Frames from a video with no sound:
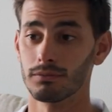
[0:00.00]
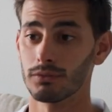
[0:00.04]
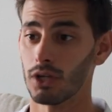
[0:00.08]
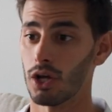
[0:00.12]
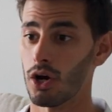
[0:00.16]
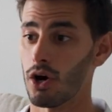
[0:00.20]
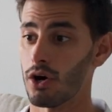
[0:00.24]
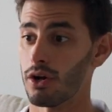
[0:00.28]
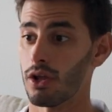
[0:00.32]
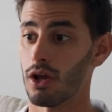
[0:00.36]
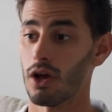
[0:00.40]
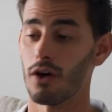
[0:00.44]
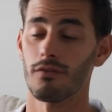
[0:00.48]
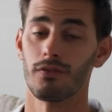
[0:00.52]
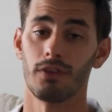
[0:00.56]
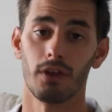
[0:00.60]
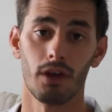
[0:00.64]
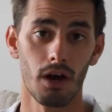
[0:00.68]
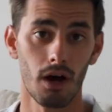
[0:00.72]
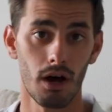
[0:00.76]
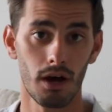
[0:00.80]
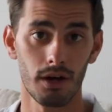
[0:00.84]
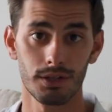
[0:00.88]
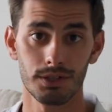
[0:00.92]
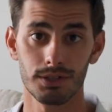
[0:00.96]
Garden of the
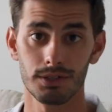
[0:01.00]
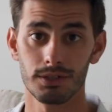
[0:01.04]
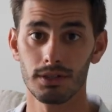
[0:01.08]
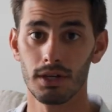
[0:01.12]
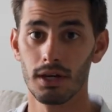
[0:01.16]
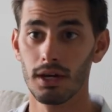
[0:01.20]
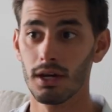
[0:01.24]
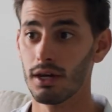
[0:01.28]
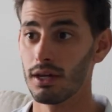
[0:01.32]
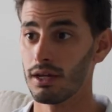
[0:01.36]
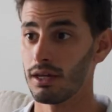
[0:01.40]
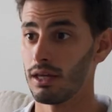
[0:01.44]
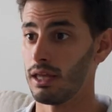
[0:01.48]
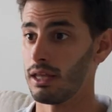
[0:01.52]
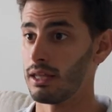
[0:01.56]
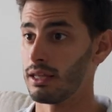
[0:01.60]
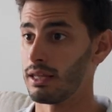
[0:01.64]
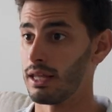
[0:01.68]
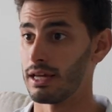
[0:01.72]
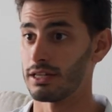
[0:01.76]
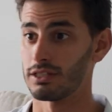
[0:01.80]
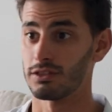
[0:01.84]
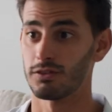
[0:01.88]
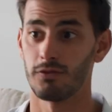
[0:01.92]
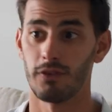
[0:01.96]
Gods. In
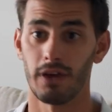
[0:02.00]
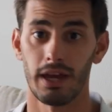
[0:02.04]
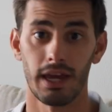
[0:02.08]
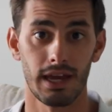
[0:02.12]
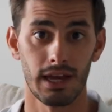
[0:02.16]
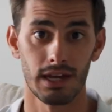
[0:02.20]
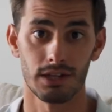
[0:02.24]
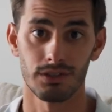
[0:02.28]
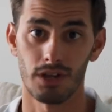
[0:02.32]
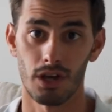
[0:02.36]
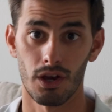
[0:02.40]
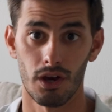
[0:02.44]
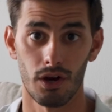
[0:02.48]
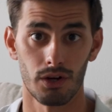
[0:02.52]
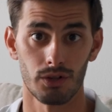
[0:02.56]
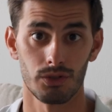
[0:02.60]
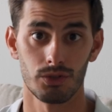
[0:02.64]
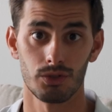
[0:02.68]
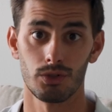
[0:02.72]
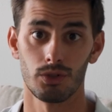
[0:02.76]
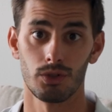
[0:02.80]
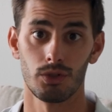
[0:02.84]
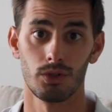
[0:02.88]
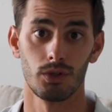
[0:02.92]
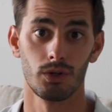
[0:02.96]
Las Vegas, I got
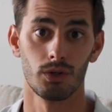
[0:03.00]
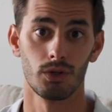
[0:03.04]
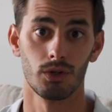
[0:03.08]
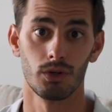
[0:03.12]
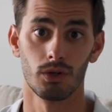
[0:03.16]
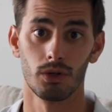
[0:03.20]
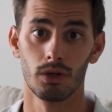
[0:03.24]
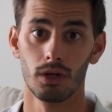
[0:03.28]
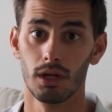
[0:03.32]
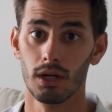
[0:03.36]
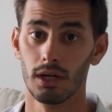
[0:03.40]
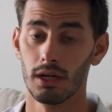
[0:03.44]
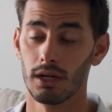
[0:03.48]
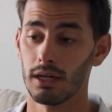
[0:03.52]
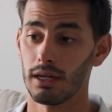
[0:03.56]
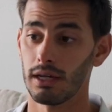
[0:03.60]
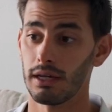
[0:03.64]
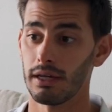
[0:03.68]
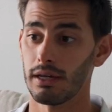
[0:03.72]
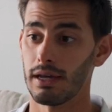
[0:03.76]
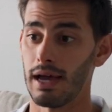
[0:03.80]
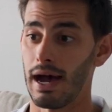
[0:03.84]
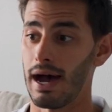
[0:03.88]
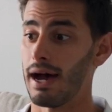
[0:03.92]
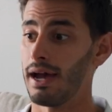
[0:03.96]
to
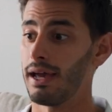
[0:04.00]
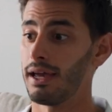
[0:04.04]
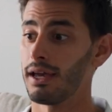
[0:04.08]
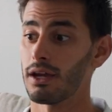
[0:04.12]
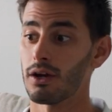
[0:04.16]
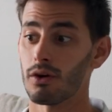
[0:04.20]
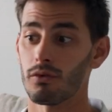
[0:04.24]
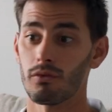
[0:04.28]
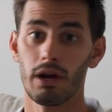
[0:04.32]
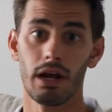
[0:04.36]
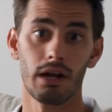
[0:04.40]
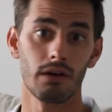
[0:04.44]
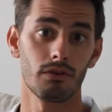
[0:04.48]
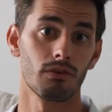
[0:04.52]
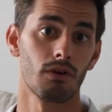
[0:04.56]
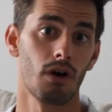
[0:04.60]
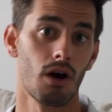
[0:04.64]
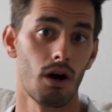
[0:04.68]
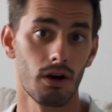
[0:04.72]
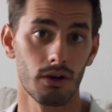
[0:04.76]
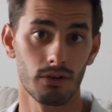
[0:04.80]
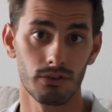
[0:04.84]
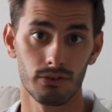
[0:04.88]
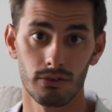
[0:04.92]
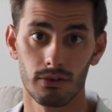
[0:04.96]
hike Red
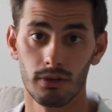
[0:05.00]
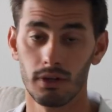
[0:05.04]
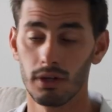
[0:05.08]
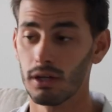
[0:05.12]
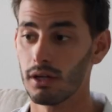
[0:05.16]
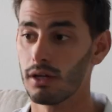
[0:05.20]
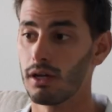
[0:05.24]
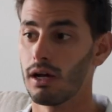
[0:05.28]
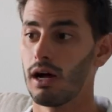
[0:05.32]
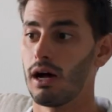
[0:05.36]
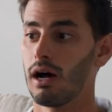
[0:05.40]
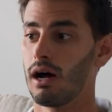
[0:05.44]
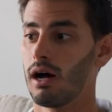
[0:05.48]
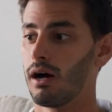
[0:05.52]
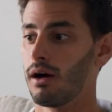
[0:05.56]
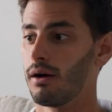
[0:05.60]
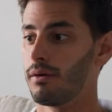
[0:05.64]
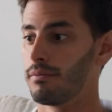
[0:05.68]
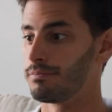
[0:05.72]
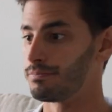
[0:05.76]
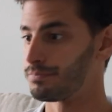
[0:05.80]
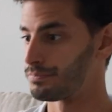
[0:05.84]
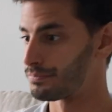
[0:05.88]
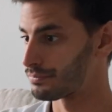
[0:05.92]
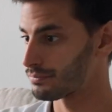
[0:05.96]
Rocks. And